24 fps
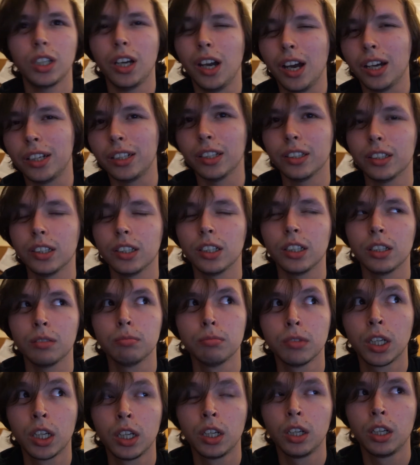another
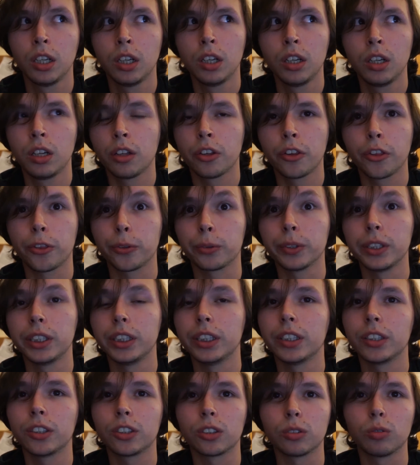3
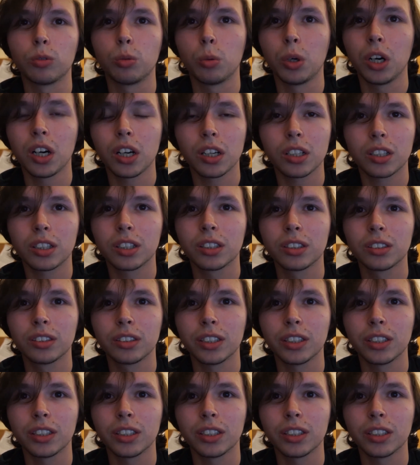years of work